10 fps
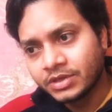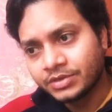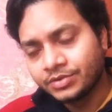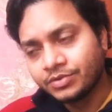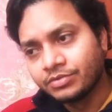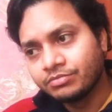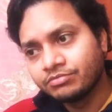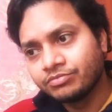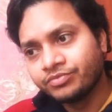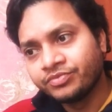You know,
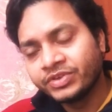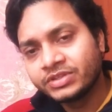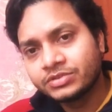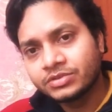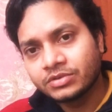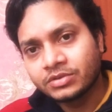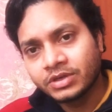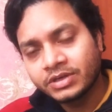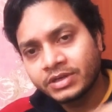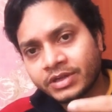which
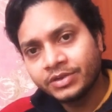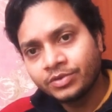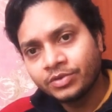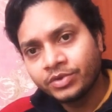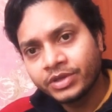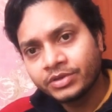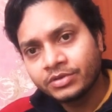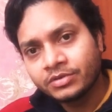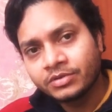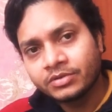country you're going,
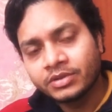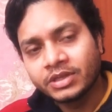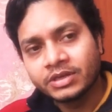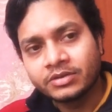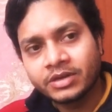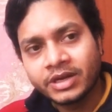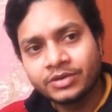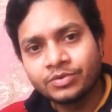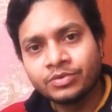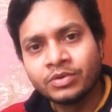then try
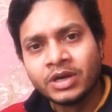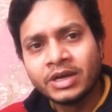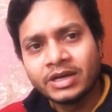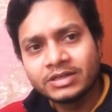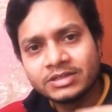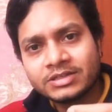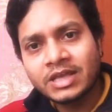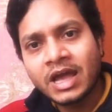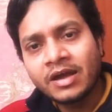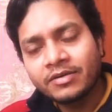to at least
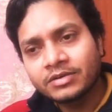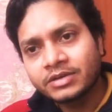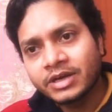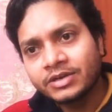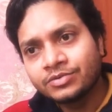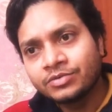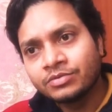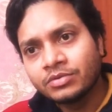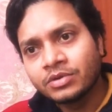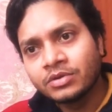
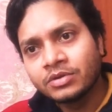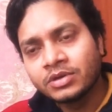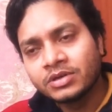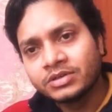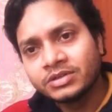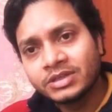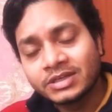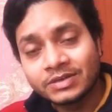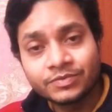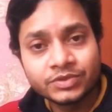learn the
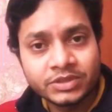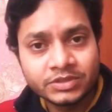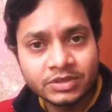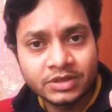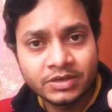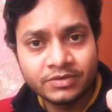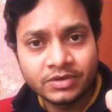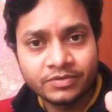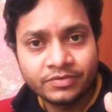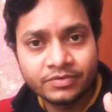conversational level
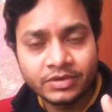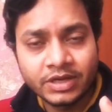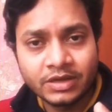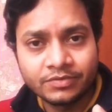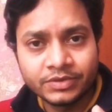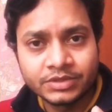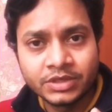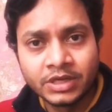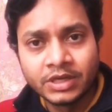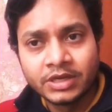of language.
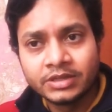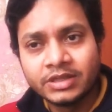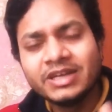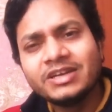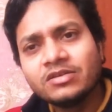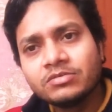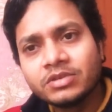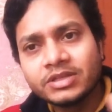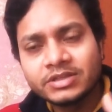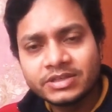
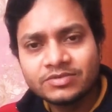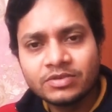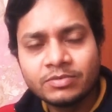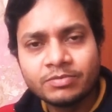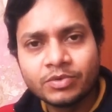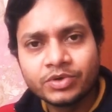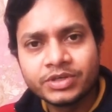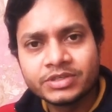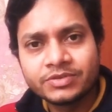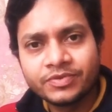Then things will be more
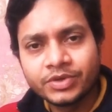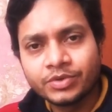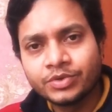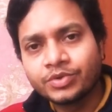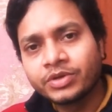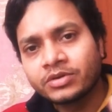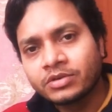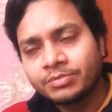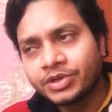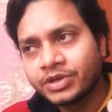easy for you. You can
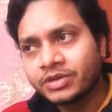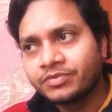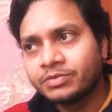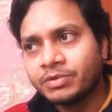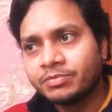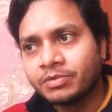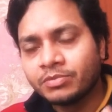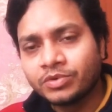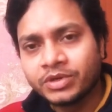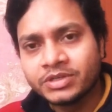communicate with people
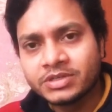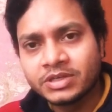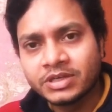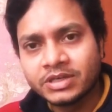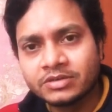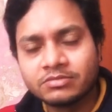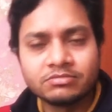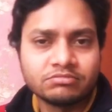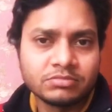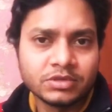more easily, and
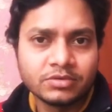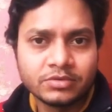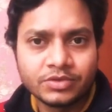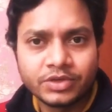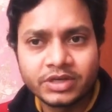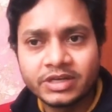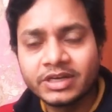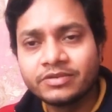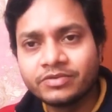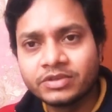you know, you can
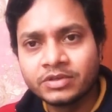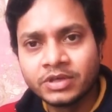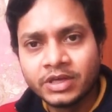connect with